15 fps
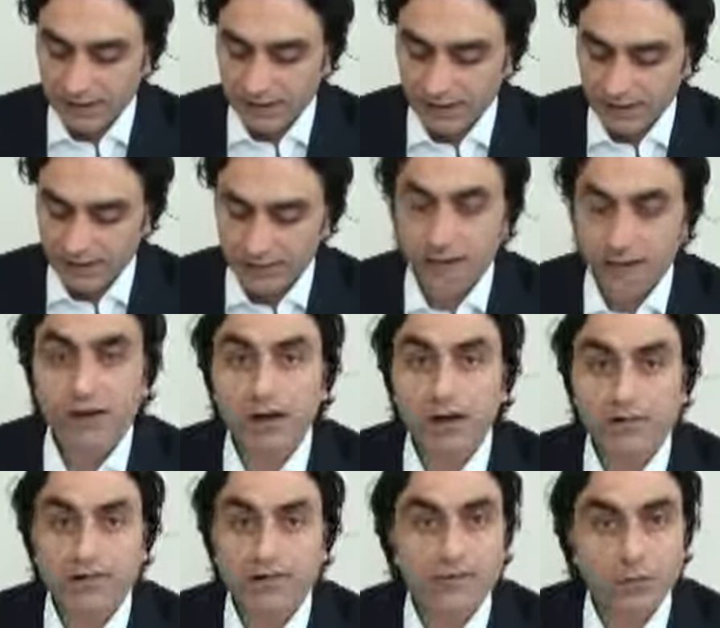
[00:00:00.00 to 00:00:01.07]
And they
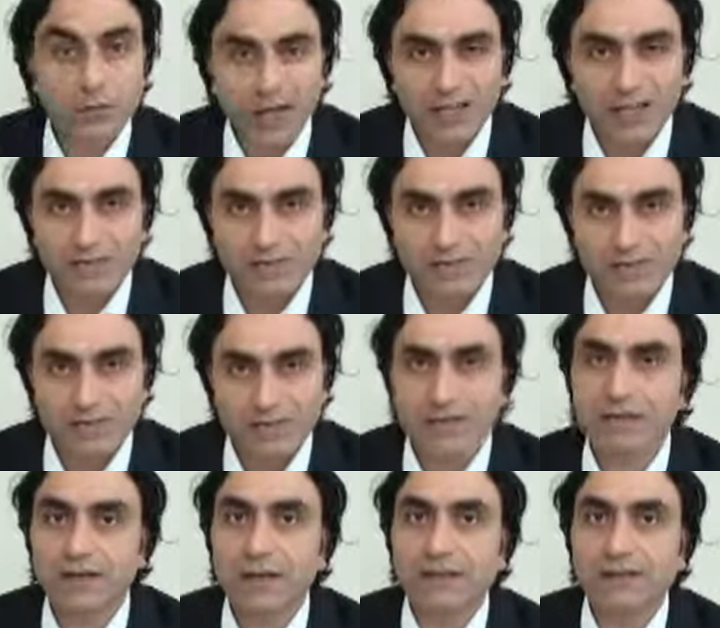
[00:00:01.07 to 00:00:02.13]
are the dwellers,
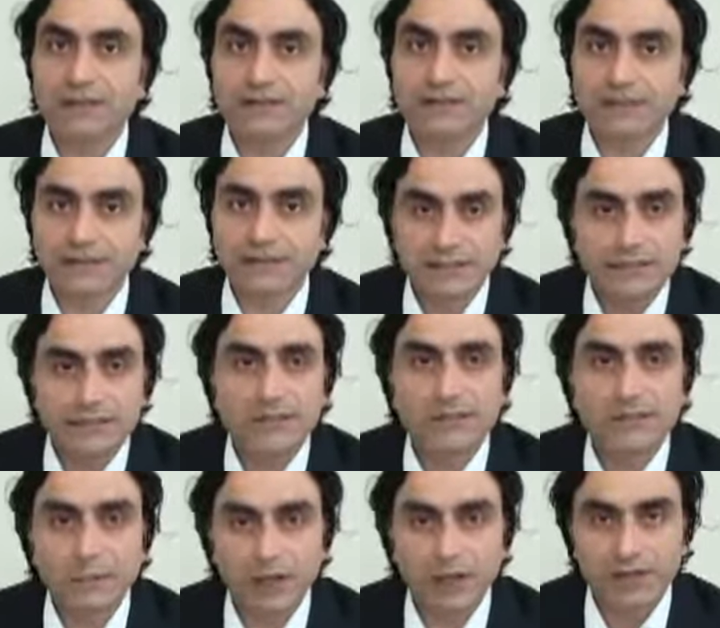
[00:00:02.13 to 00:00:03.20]
they are the real
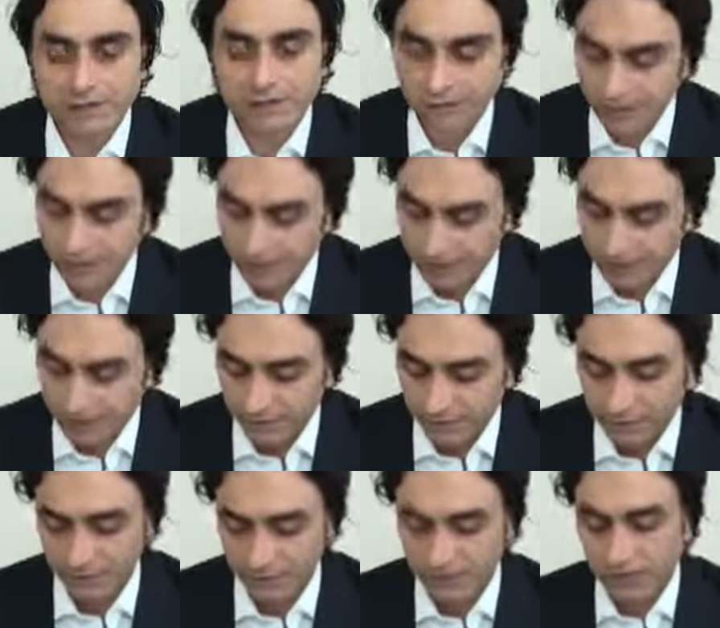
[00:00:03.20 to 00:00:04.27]
dwellers of
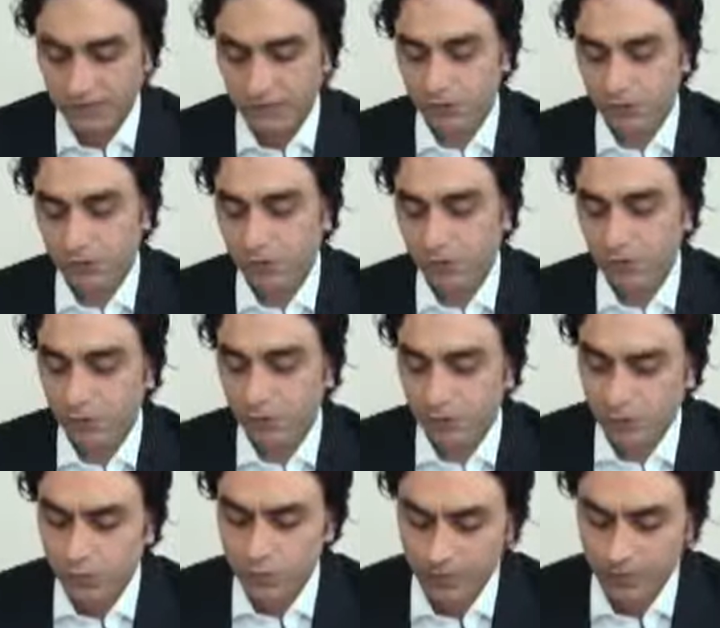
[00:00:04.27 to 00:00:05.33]
hellfire.
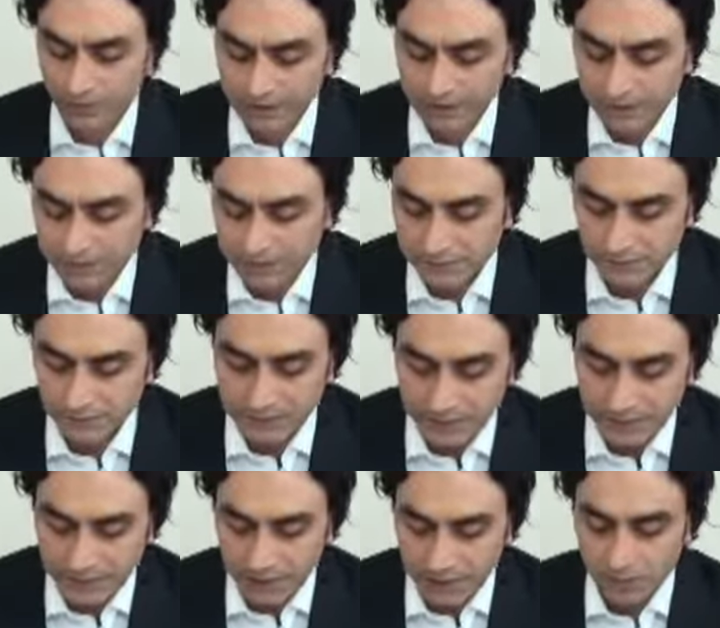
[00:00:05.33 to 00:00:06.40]
Udkhulu, enter
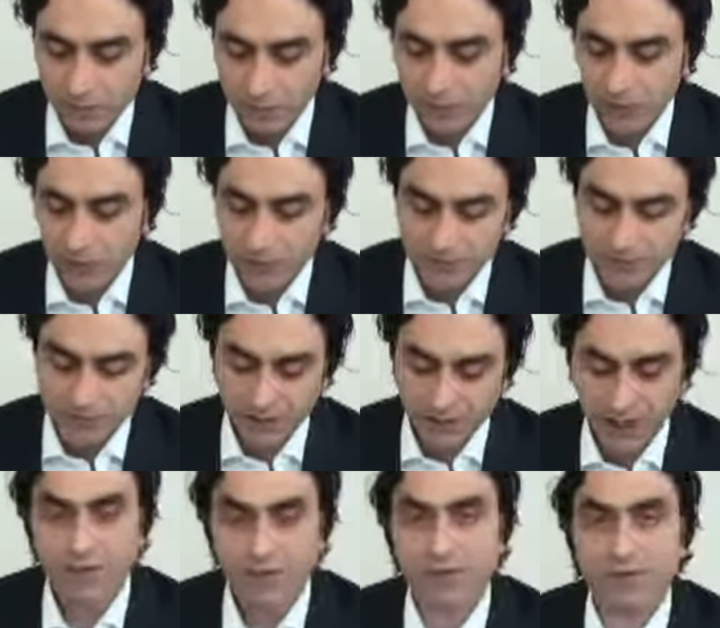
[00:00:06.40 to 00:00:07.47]
abwab
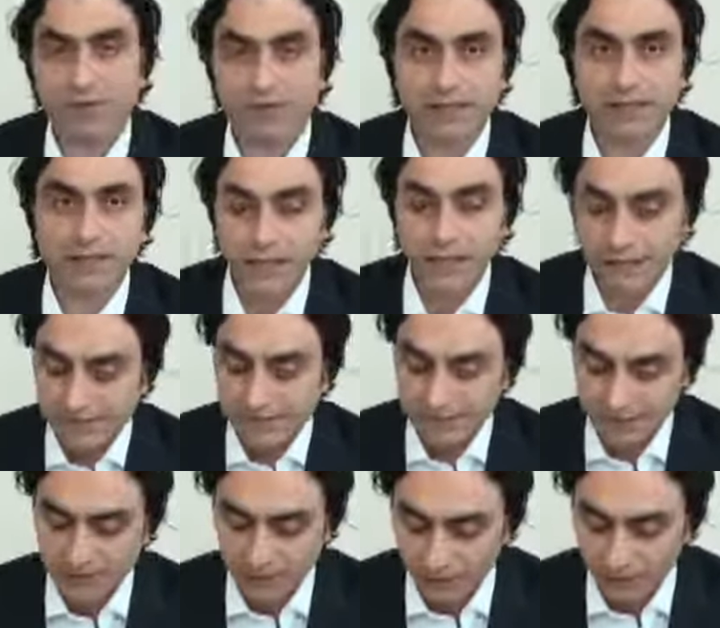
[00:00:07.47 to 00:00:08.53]
jahannam, the
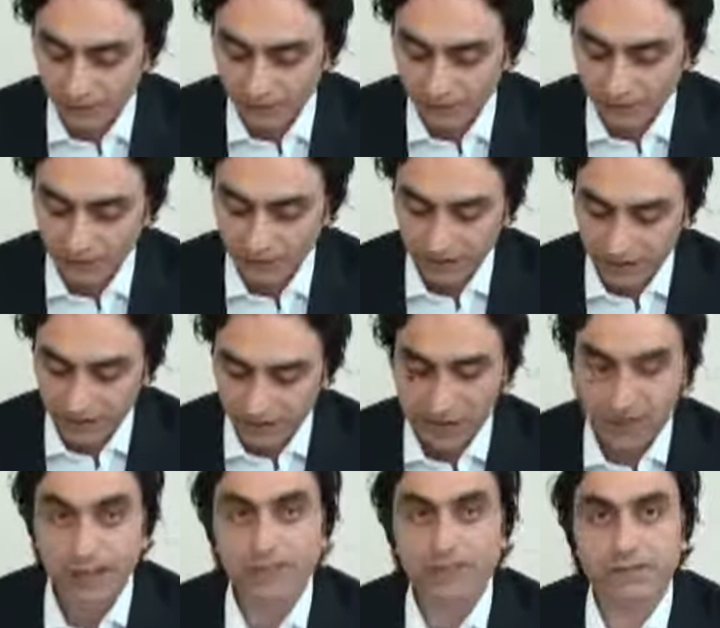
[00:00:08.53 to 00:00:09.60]
gates of
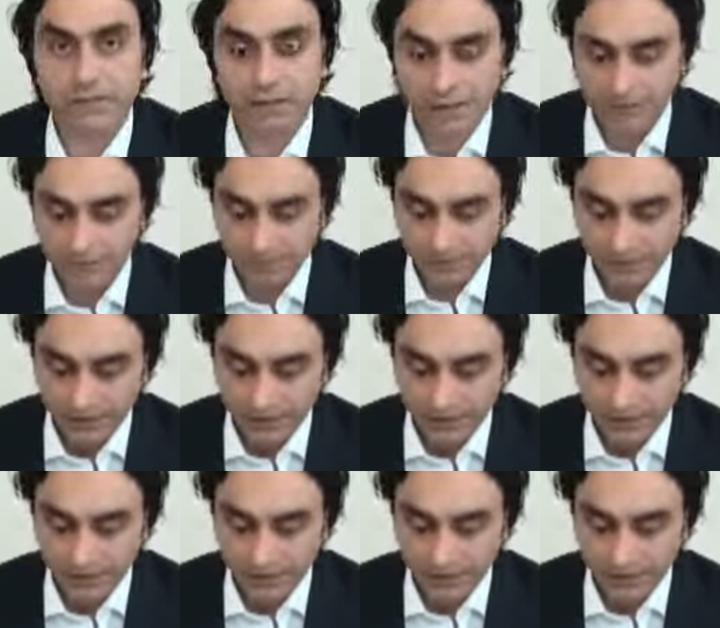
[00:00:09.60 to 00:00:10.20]
hellfire.